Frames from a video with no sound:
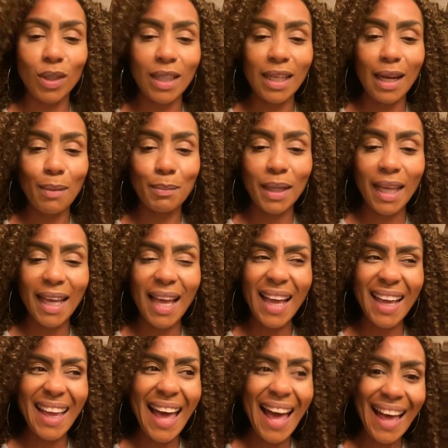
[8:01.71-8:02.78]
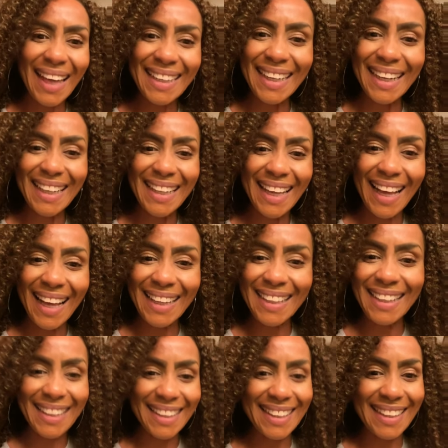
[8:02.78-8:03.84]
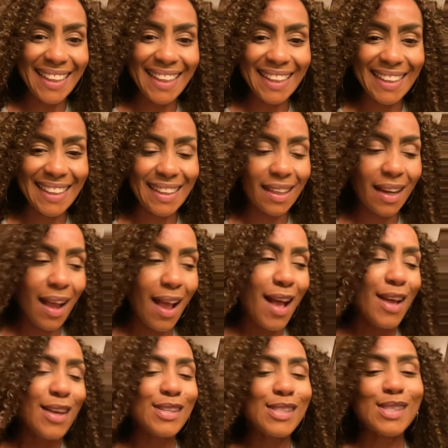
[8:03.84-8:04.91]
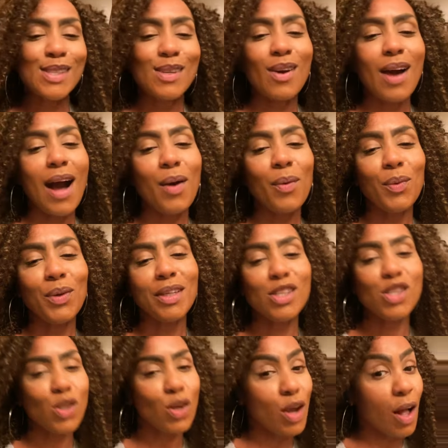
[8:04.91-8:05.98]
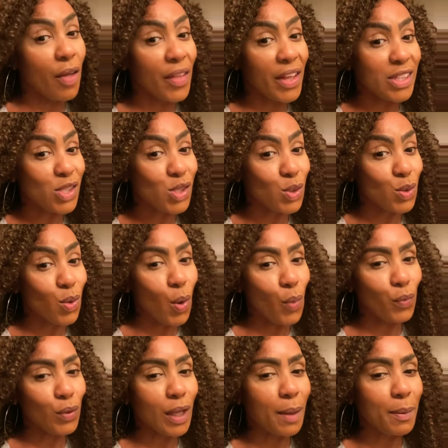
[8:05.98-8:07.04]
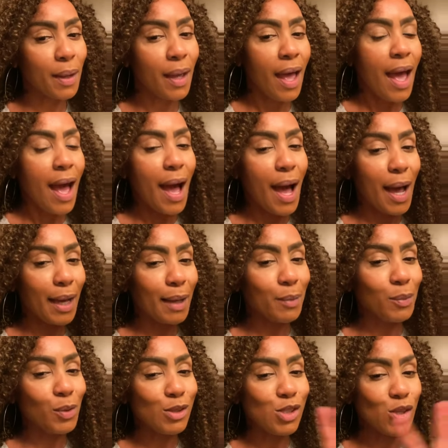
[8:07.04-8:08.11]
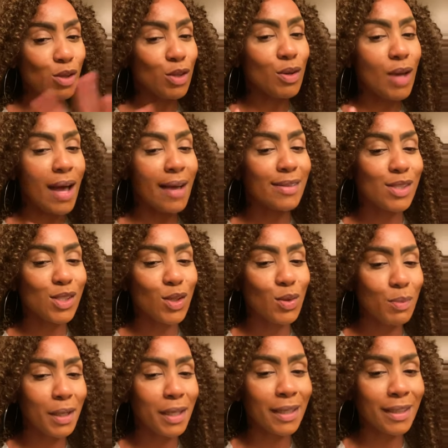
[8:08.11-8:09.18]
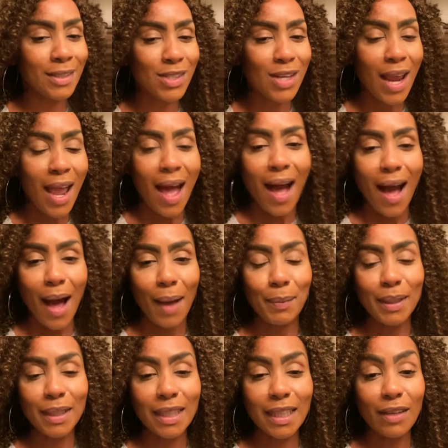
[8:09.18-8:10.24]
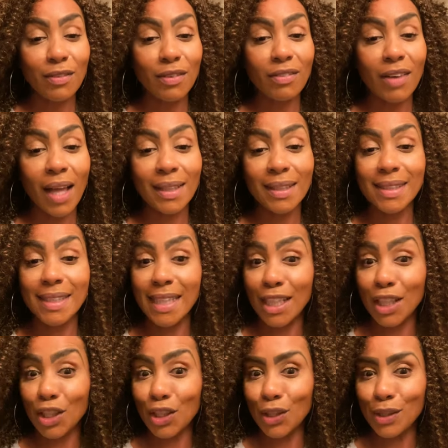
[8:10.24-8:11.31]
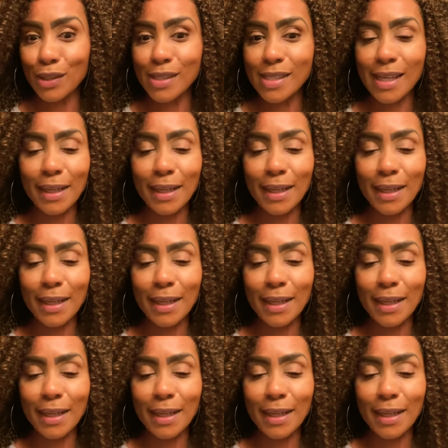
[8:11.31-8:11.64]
And I'm like, I got it. So I want to show y'all that too. Hopefully I won't show you guys too much. I've been looking for volunteers.